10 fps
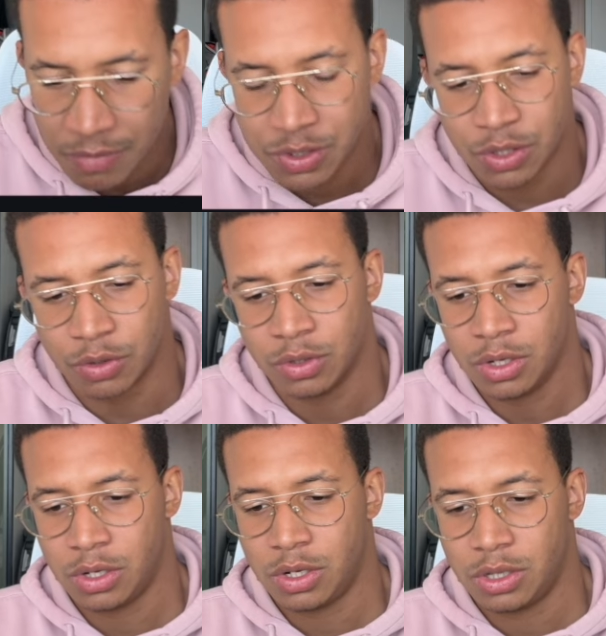So
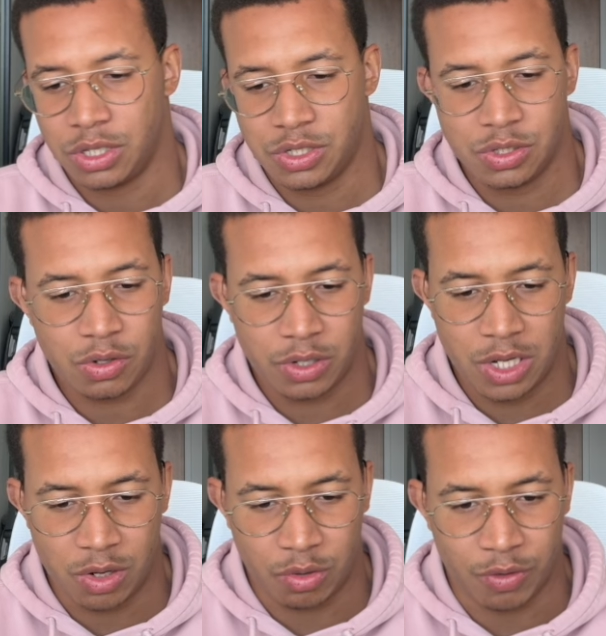this is already
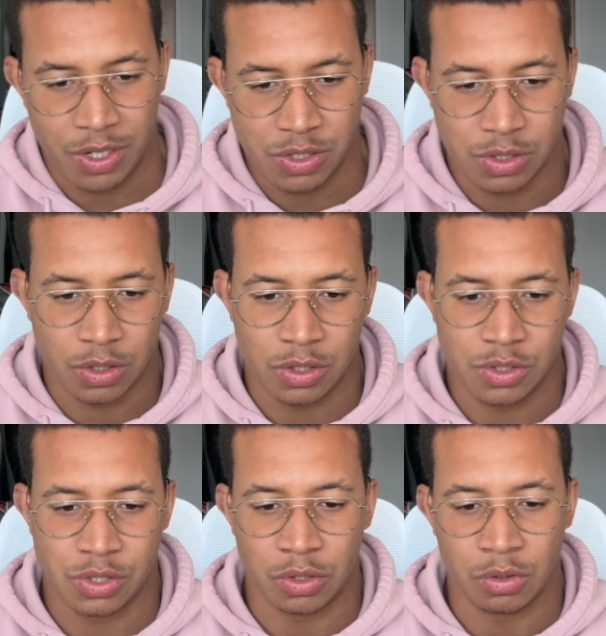a great start.
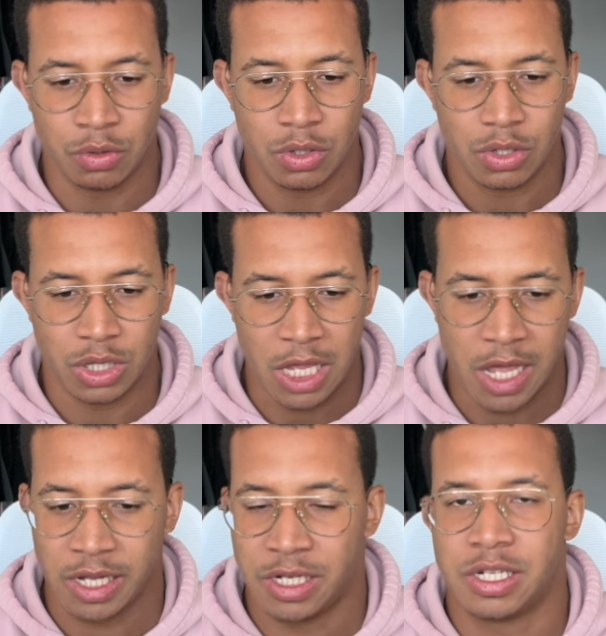So the
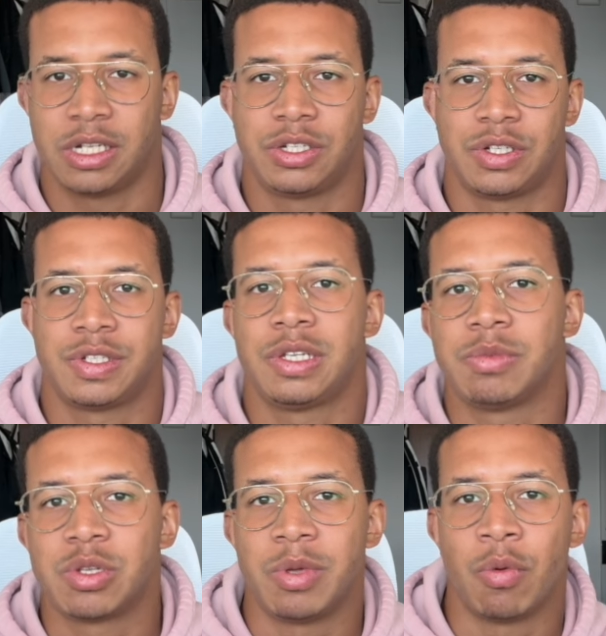AI intelligence seems
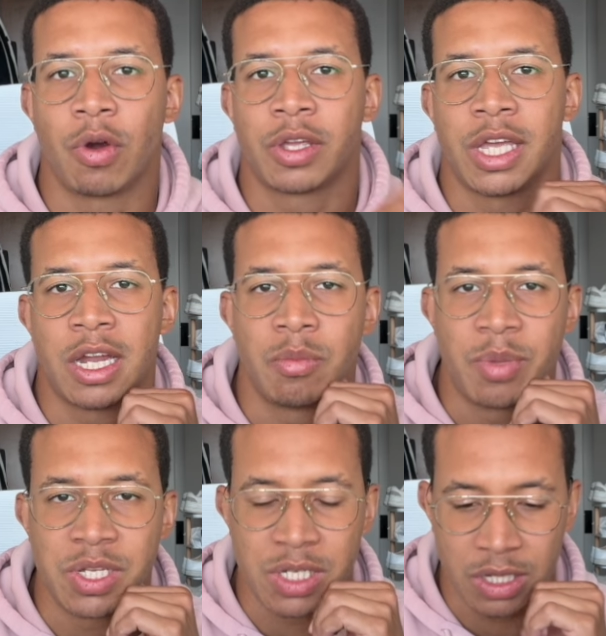to be working at a
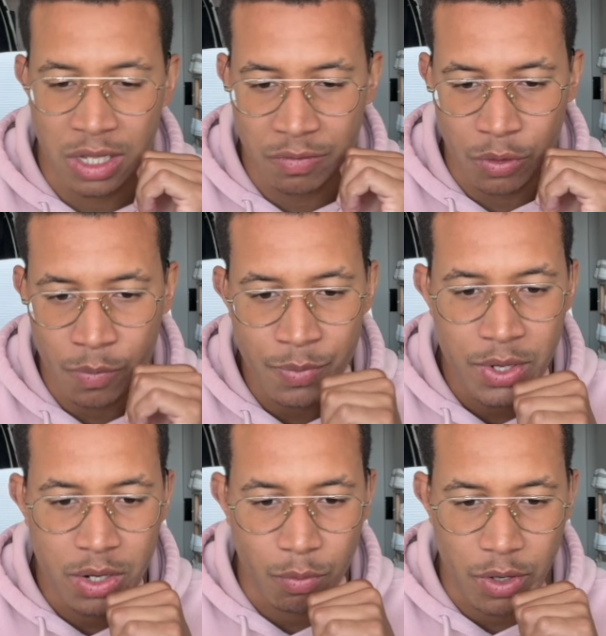basic level.
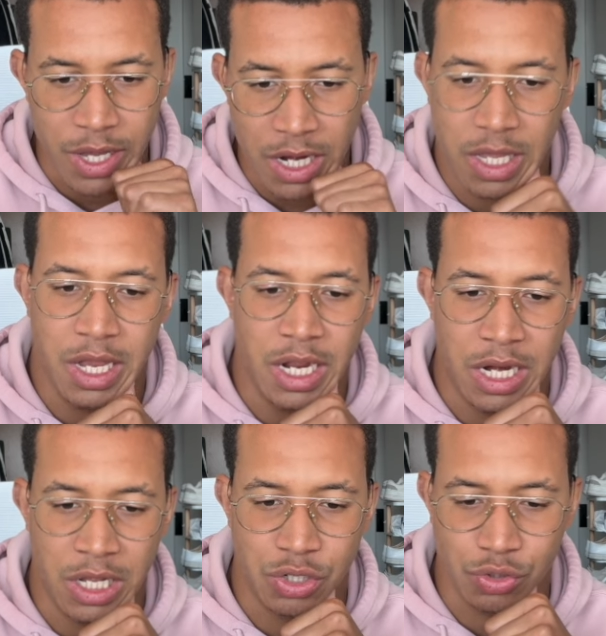We're getting it in
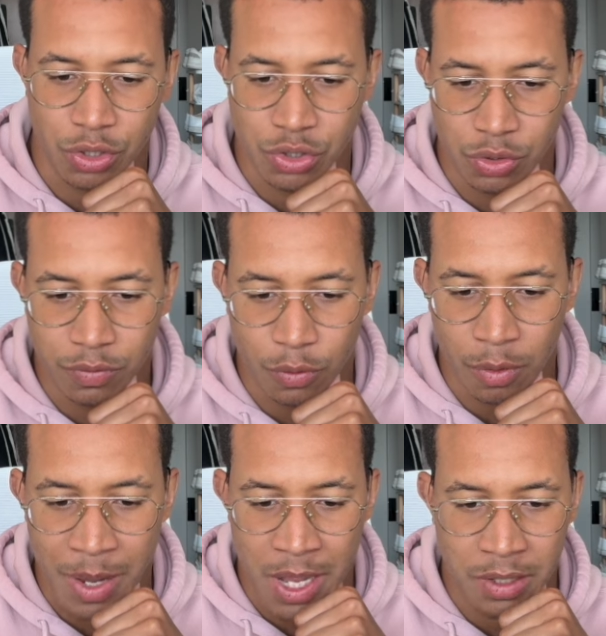a structured
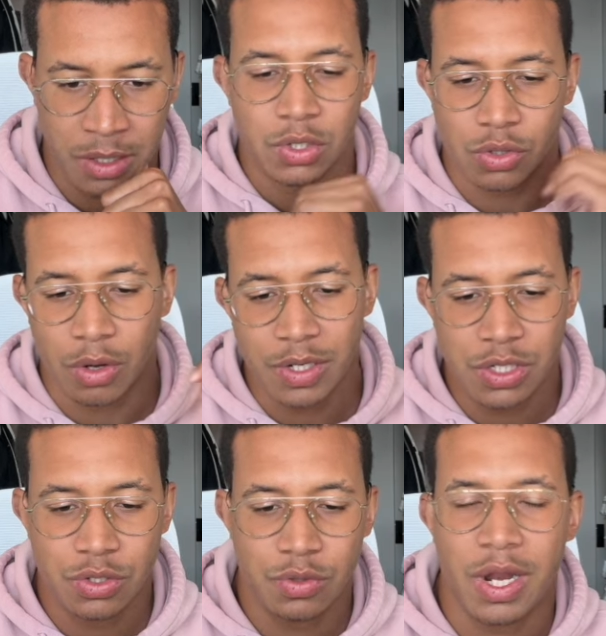format. So all we need to
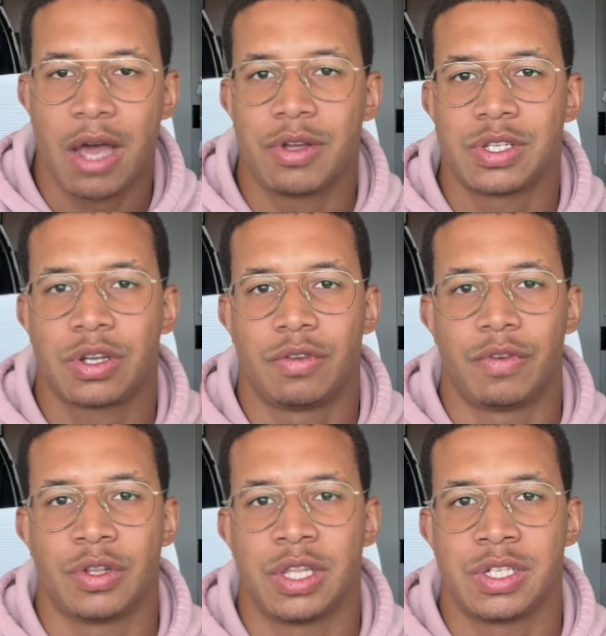do now is
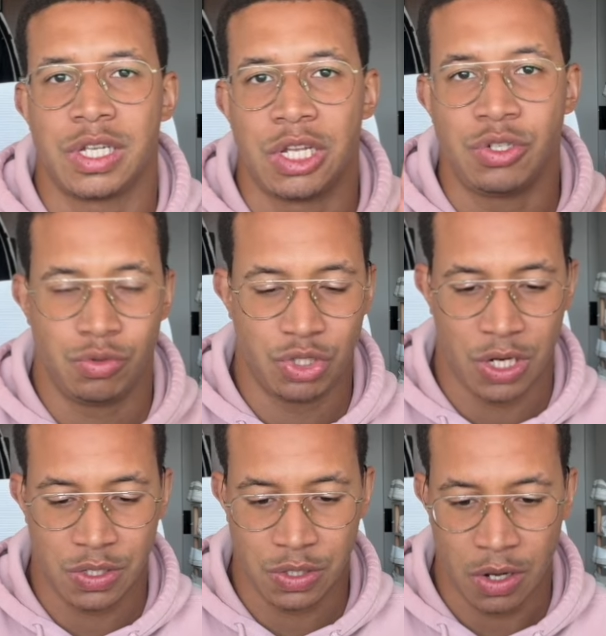convert this into
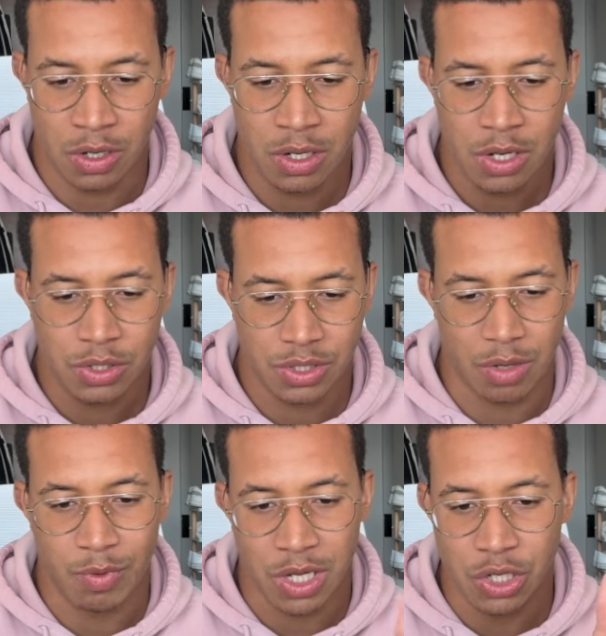JSON so that
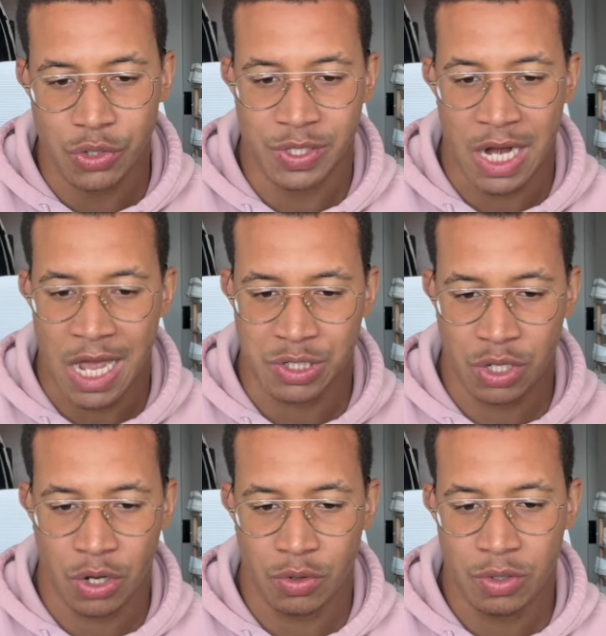we can use it as
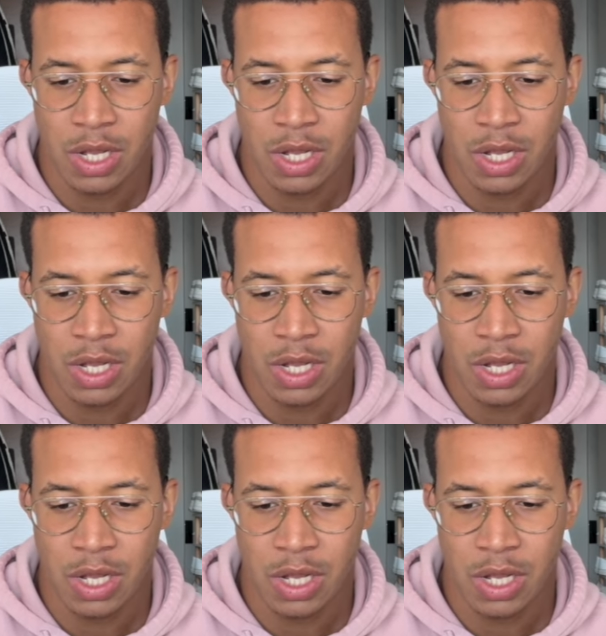code